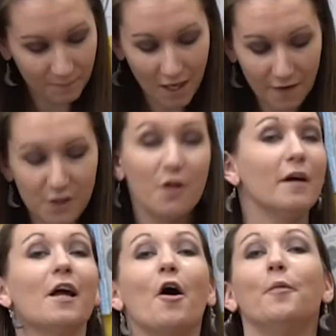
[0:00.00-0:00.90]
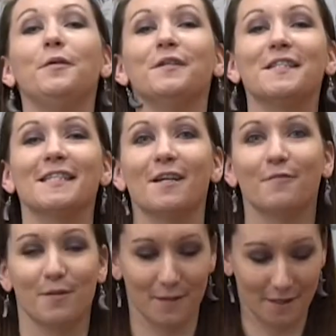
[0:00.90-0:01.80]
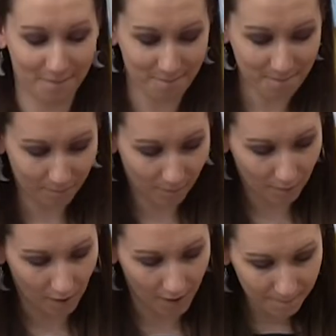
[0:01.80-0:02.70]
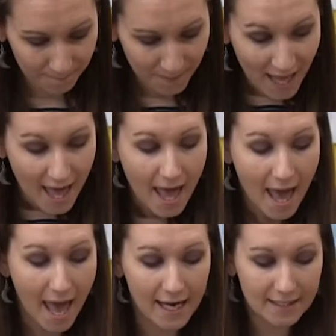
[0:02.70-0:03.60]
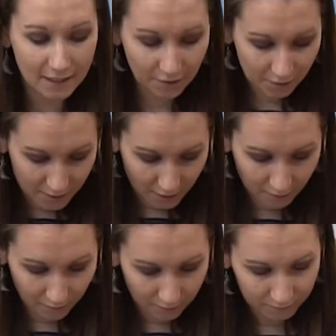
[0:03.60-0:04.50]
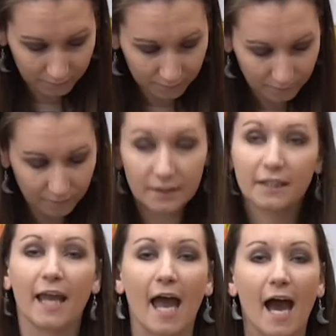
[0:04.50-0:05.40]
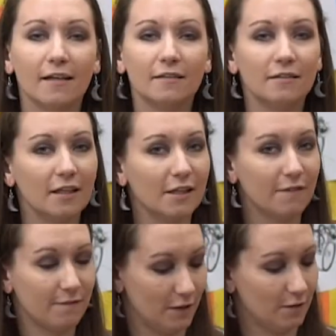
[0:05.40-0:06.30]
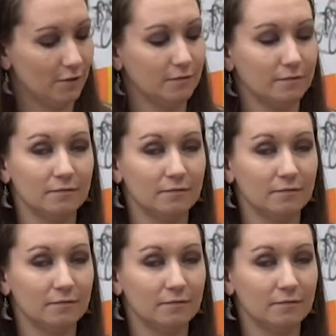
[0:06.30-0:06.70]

And if you know it at home, you can say it with me. Okay? Hey diddle diddle, the cat and the fiddle.